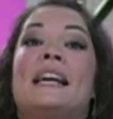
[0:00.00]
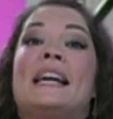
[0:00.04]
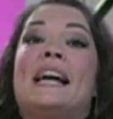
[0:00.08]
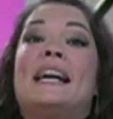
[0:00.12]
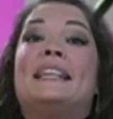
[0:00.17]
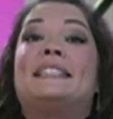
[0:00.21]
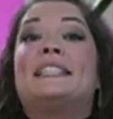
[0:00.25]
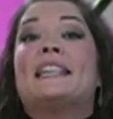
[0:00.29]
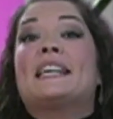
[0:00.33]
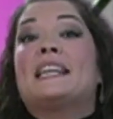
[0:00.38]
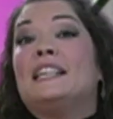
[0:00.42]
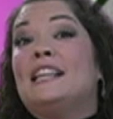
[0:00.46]

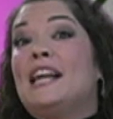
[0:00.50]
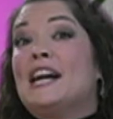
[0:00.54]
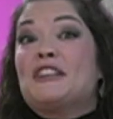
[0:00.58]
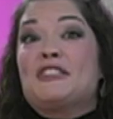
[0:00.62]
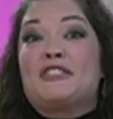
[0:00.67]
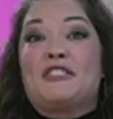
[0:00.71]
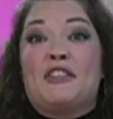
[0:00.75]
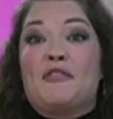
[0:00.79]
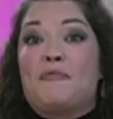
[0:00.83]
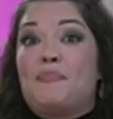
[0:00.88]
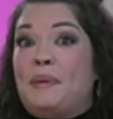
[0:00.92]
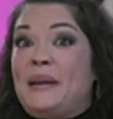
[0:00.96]
It's a
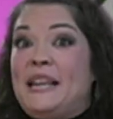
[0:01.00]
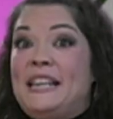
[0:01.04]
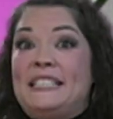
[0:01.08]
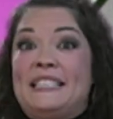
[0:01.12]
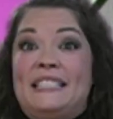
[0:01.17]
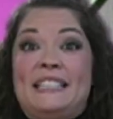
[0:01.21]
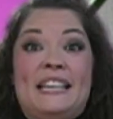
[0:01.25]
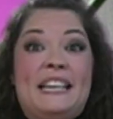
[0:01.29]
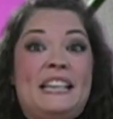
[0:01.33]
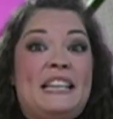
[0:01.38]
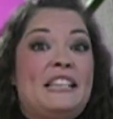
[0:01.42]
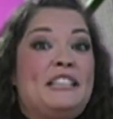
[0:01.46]
collection of
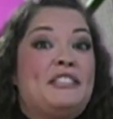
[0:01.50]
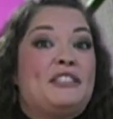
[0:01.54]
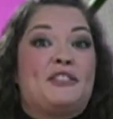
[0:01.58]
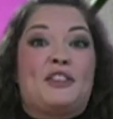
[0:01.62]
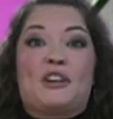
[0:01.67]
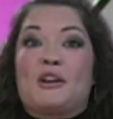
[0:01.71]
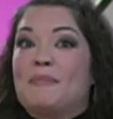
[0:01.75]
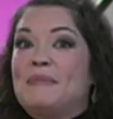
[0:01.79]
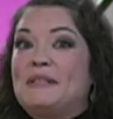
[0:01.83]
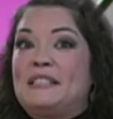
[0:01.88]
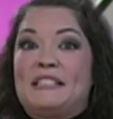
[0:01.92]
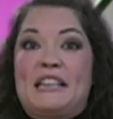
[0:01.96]
PCs,
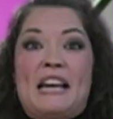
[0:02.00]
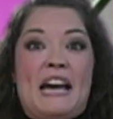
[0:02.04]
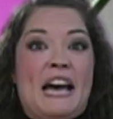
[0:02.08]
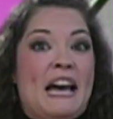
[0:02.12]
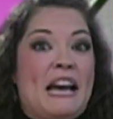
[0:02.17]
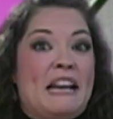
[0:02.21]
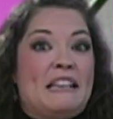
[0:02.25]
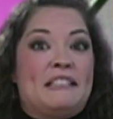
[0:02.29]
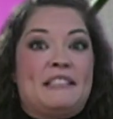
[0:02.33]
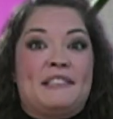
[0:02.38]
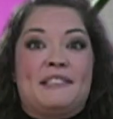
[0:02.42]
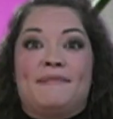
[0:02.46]

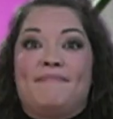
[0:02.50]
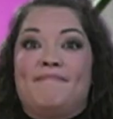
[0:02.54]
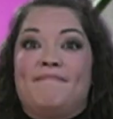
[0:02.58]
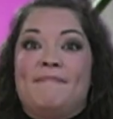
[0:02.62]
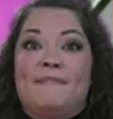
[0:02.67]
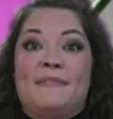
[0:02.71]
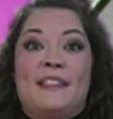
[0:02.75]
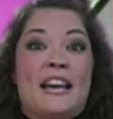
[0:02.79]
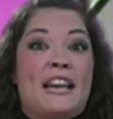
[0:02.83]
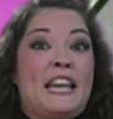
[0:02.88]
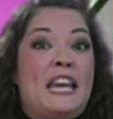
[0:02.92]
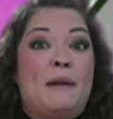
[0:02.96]
thermostats,
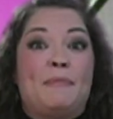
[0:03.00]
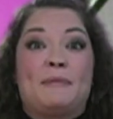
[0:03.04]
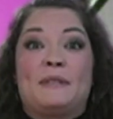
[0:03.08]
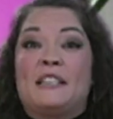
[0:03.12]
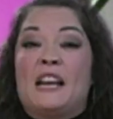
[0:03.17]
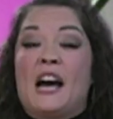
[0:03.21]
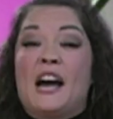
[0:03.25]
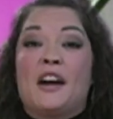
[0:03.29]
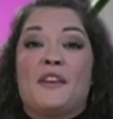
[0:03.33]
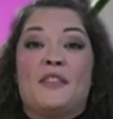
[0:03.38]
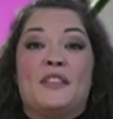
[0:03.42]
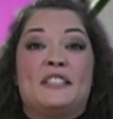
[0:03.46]
that keeps an
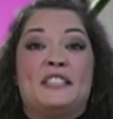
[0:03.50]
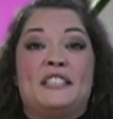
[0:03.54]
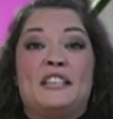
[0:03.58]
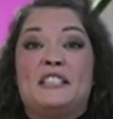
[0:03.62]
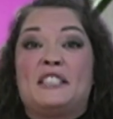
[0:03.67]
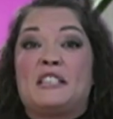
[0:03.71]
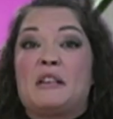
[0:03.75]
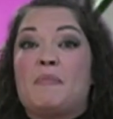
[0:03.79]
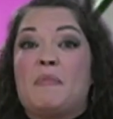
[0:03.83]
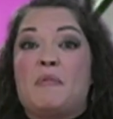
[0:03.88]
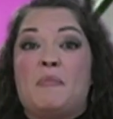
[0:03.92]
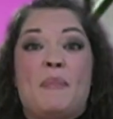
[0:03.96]
eye on the
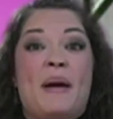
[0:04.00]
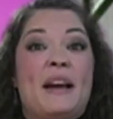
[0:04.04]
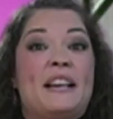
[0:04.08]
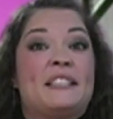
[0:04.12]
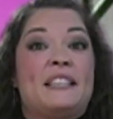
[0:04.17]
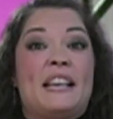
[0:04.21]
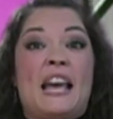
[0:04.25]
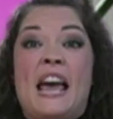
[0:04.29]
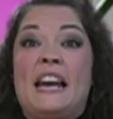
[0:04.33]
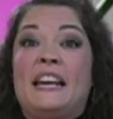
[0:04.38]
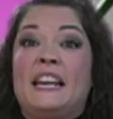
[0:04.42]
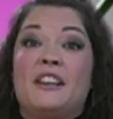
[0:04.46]
system and
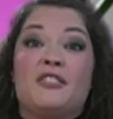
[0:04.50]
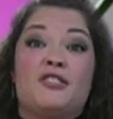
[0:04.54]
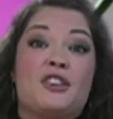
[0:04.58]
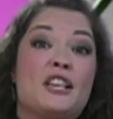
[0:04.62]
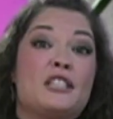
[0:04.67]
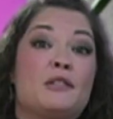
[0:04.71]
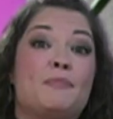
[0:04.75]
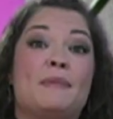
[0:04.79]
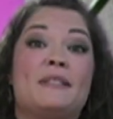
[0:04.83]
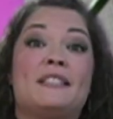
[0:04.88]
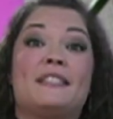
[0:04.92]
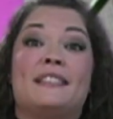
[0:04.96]
makes any
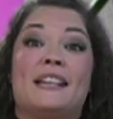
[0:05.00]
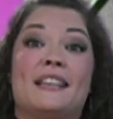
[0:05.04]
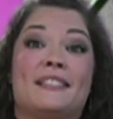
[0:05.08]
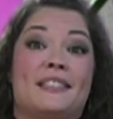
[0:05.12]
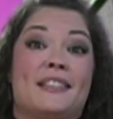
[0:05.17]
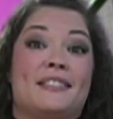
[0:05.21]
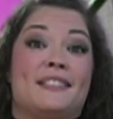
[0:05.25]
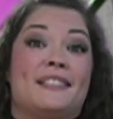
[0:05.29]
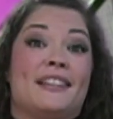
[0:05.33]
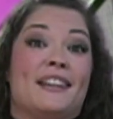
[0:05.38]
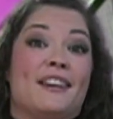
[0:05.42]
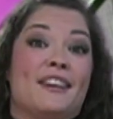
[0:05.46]
adjustments
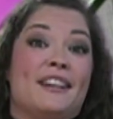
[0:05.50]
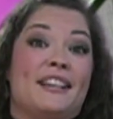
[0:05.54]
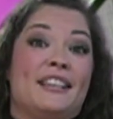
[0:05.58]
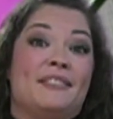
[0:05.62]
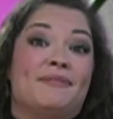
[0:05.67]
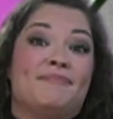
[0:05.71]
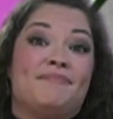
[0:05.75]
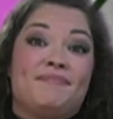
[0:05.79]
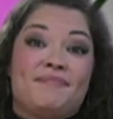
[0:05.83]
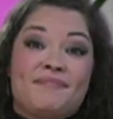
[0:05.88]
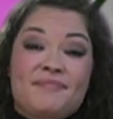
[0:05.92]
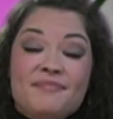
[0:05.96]
necessary.